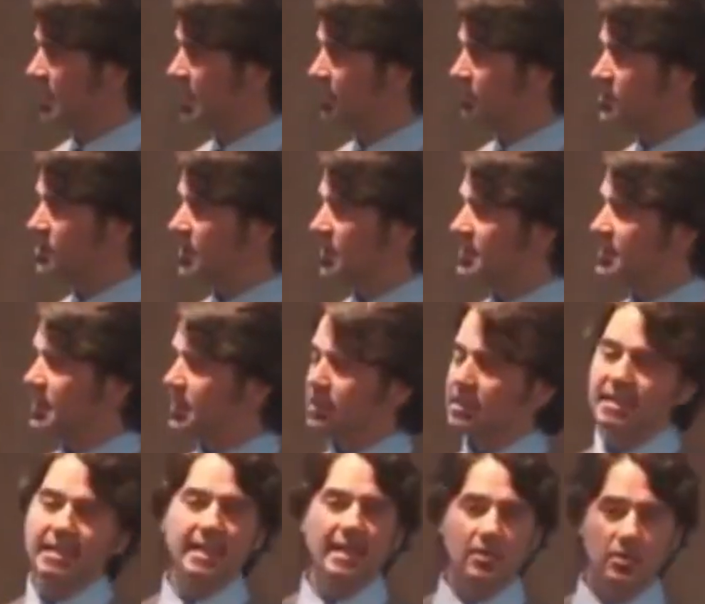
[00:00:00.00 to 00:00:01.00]
How would you like to
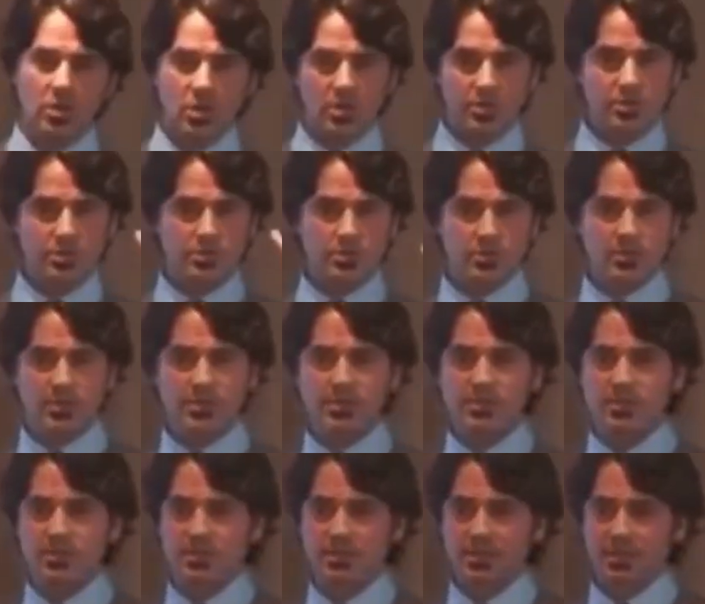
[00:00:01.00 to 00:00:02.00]
clean out all your
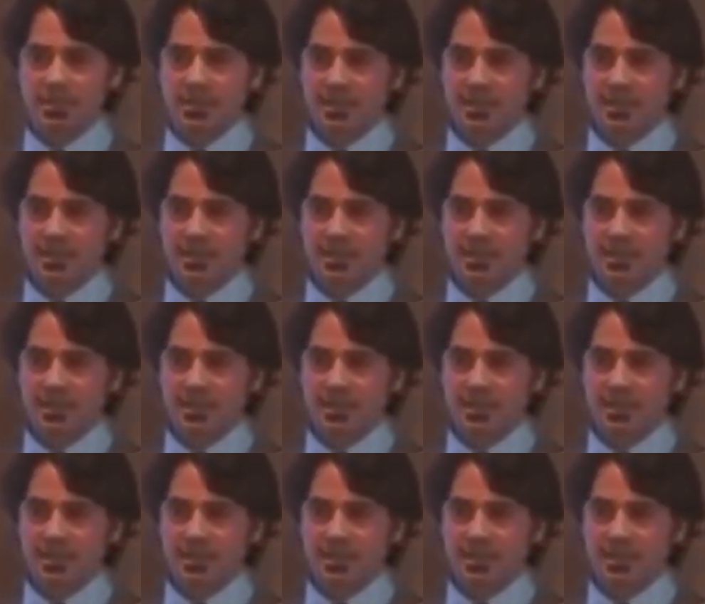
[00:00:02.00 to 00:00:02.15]
joints?